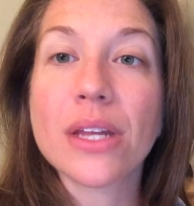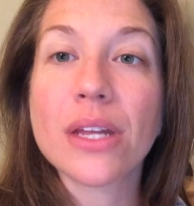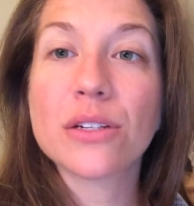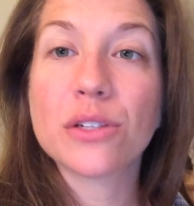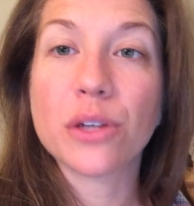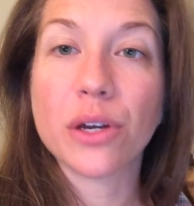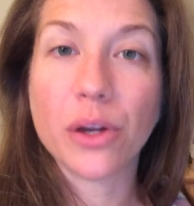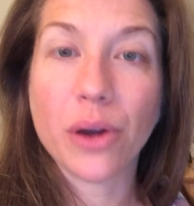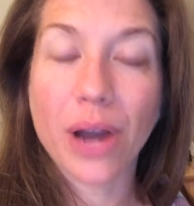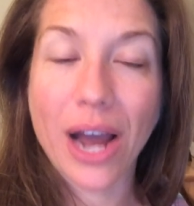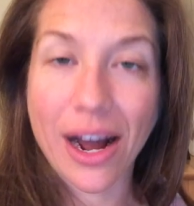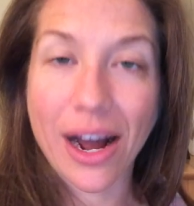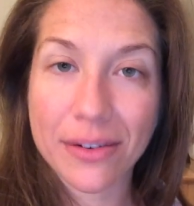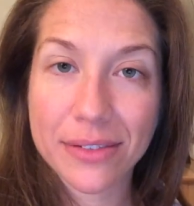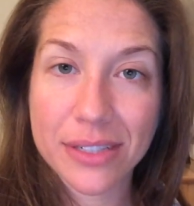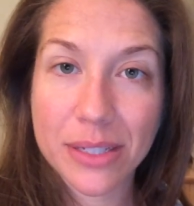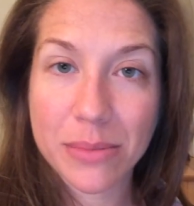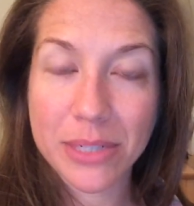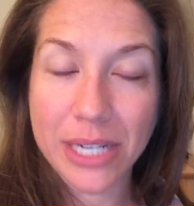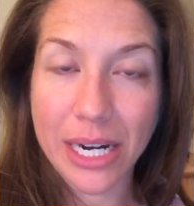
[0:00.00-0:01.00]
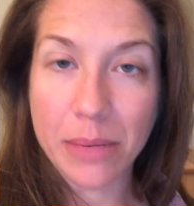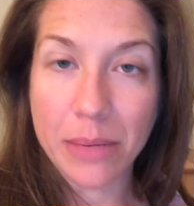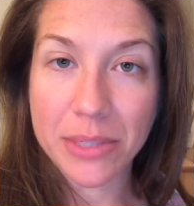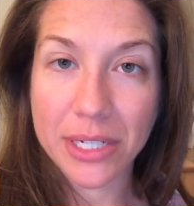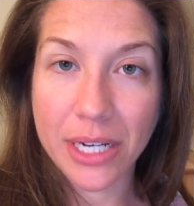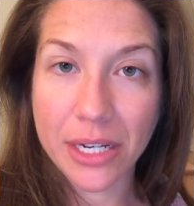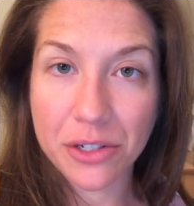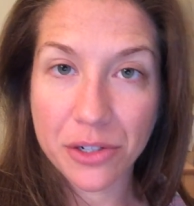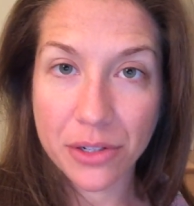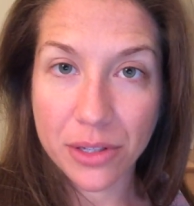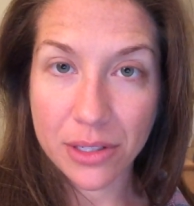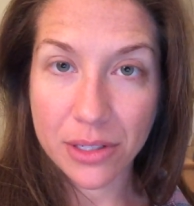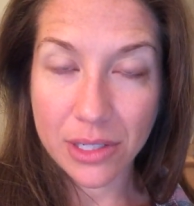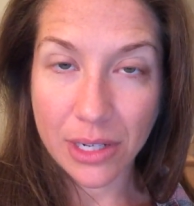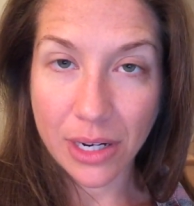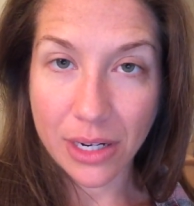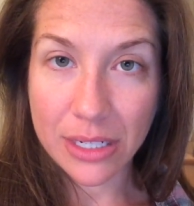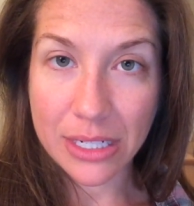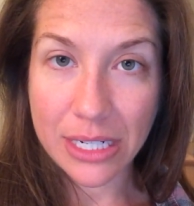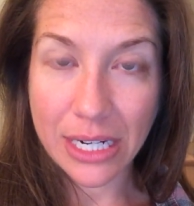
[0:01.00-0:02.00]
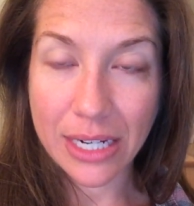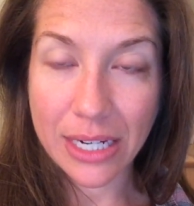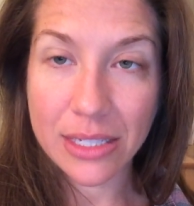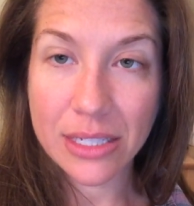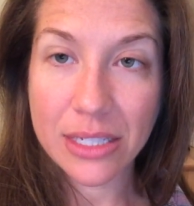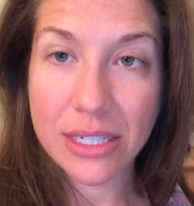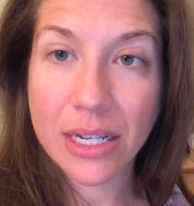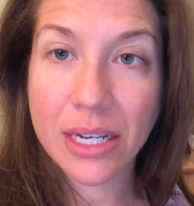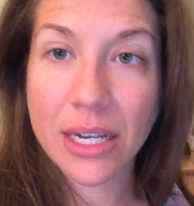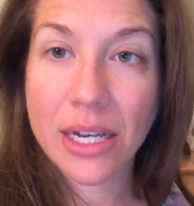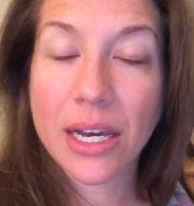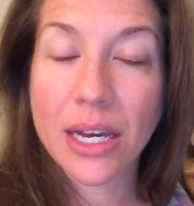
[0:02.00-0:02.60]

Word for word: So you have some time to enter this contest.